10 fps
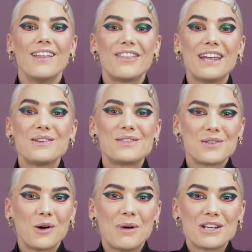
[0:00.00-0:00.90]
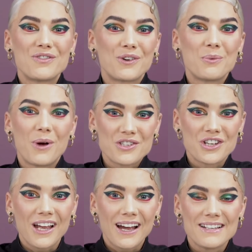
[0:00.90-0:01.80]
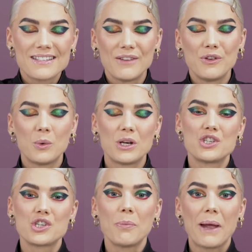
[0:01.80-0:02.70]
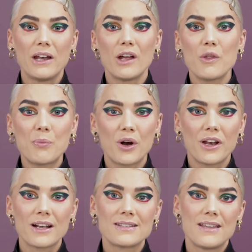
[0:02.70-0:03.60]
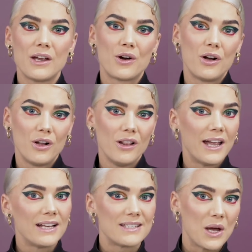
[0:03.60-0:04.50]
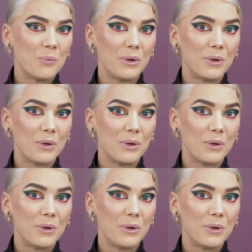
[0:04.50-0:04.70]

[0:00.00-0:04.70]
Thank you so much for watching, guys. If you want to shop any of the products, they are all linked down